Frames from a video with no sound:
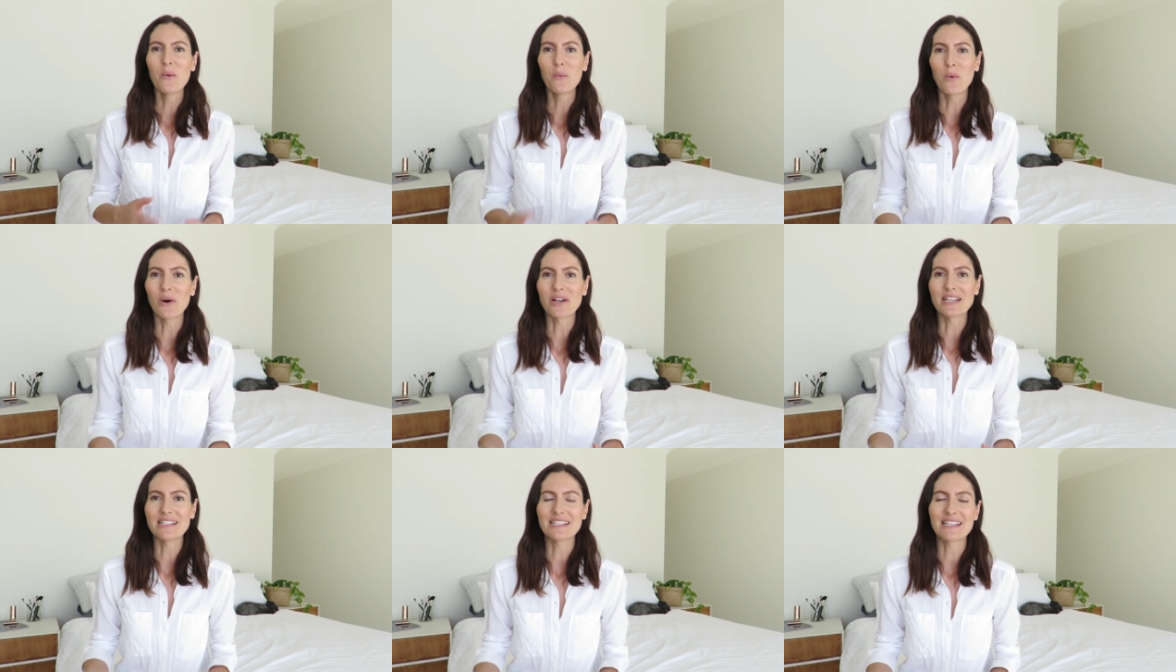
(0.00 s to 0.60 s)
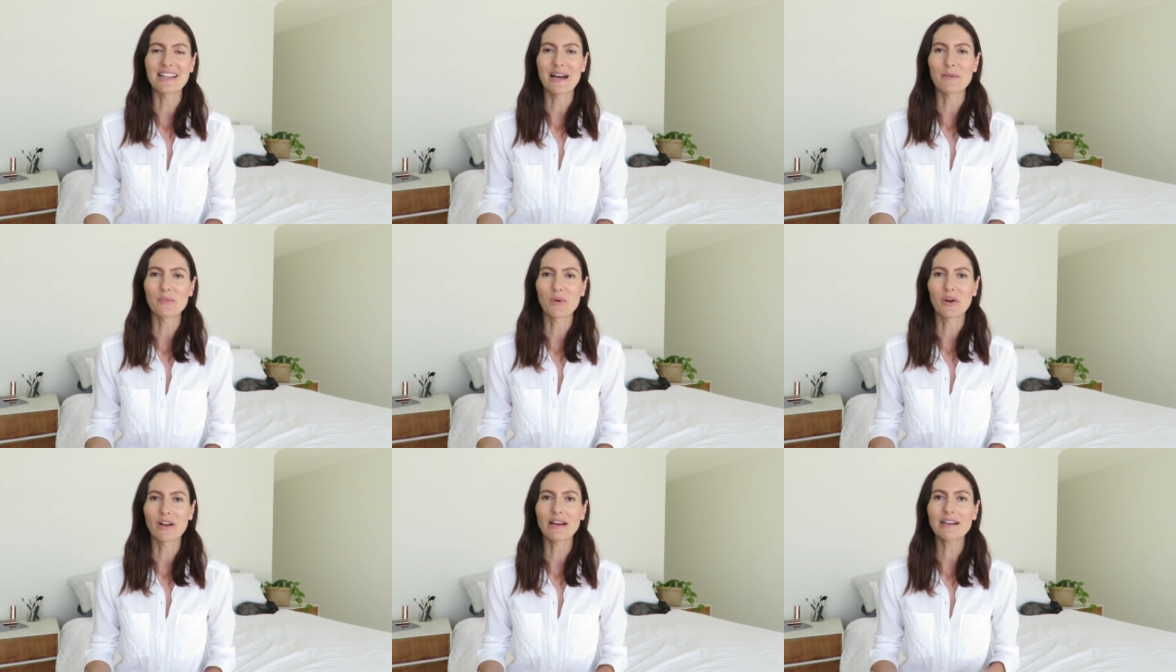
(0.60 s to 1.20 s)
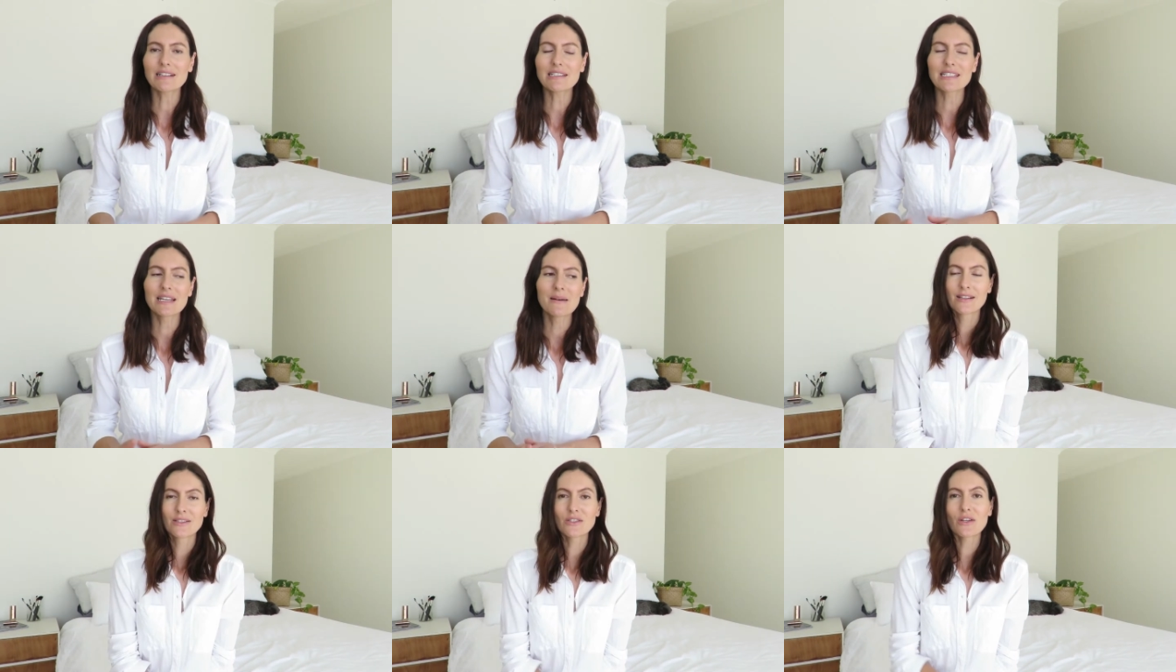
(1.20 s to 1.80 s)
what is in that product.
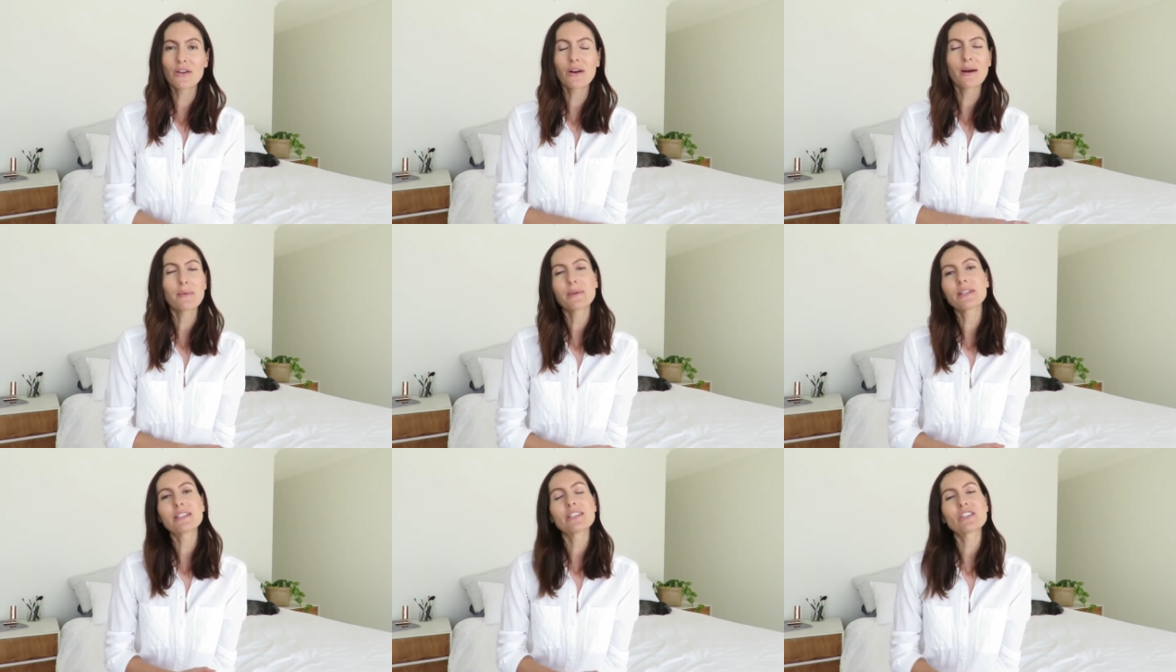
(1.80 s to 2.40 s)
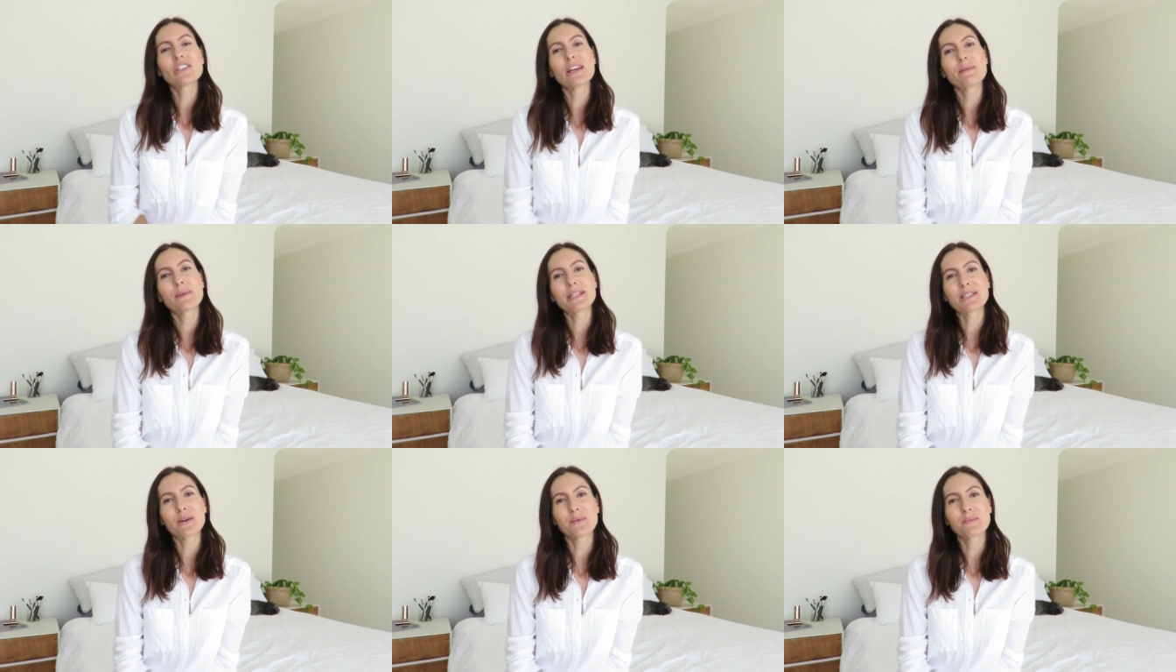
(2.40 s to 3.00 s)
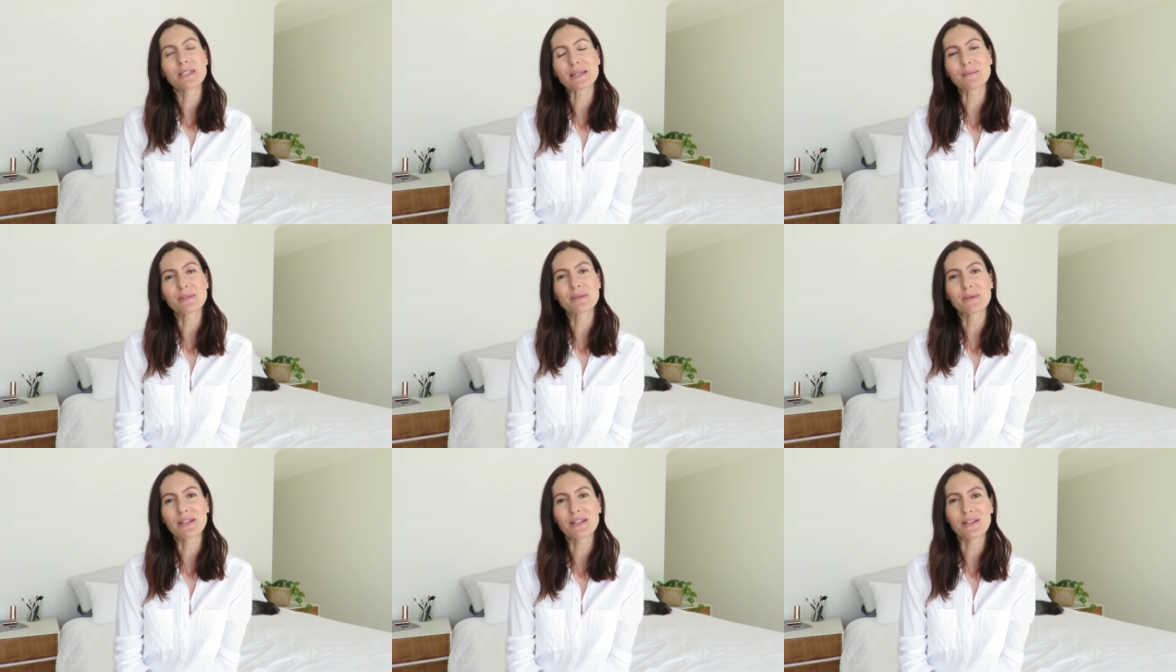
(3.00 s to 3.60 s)
So I wanted to share my top
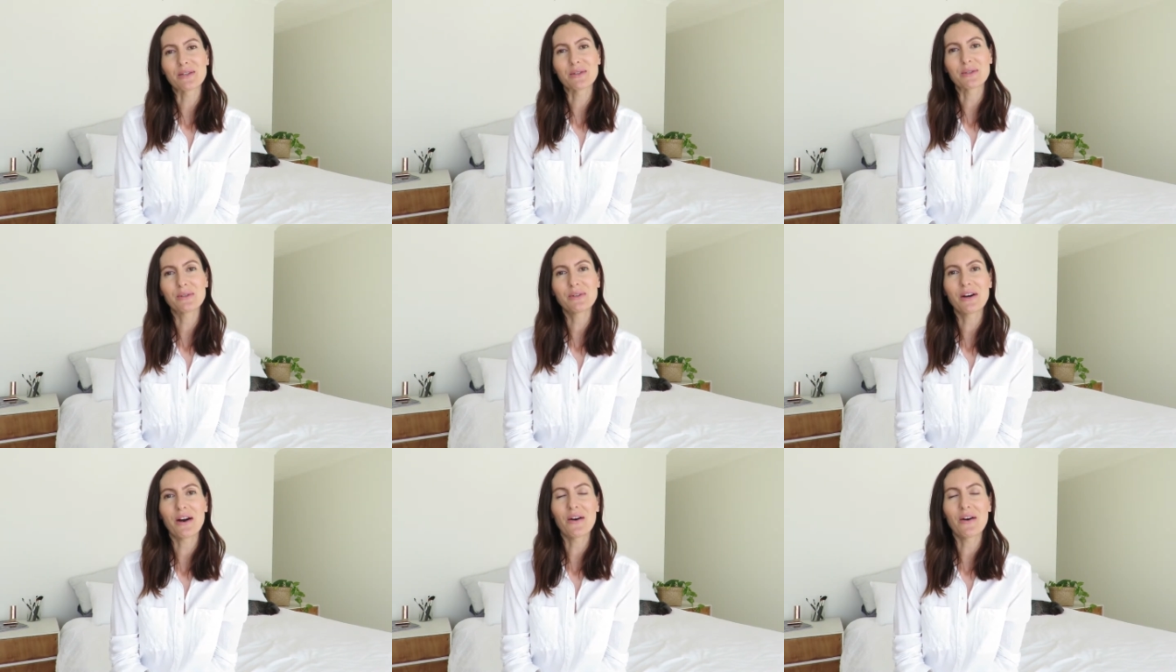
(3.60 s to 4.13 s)
tips with you